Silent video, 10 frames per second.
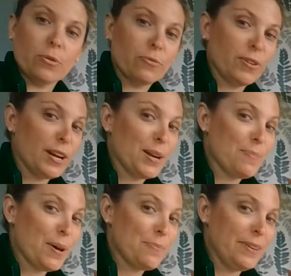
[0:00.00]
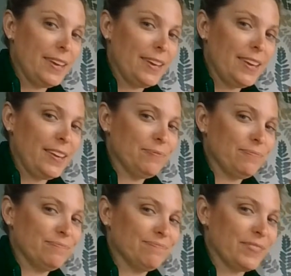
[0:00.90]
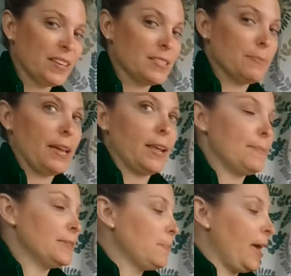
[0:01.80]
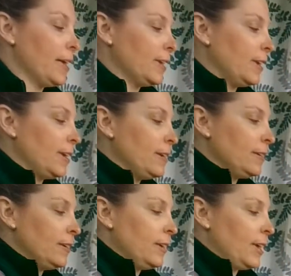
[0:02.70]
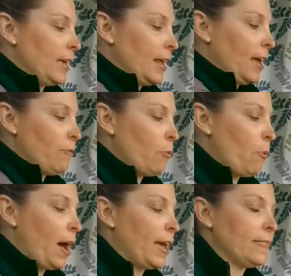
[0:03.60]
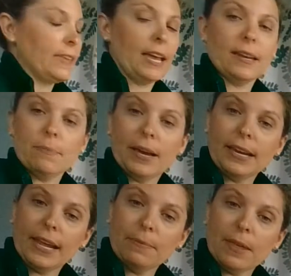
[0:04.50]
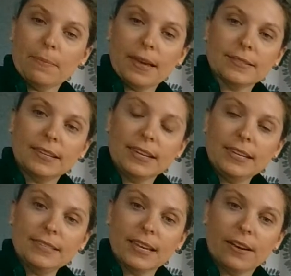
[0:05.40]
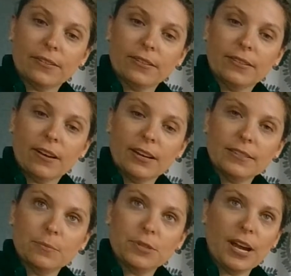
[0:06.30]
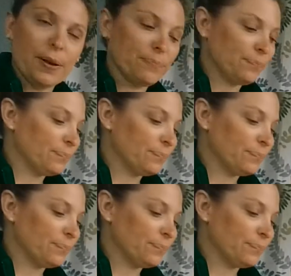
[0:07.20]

Don't forget about me, because my name is Peggy, and I have a Y at the end of my name that makes an E sound. Awesome job.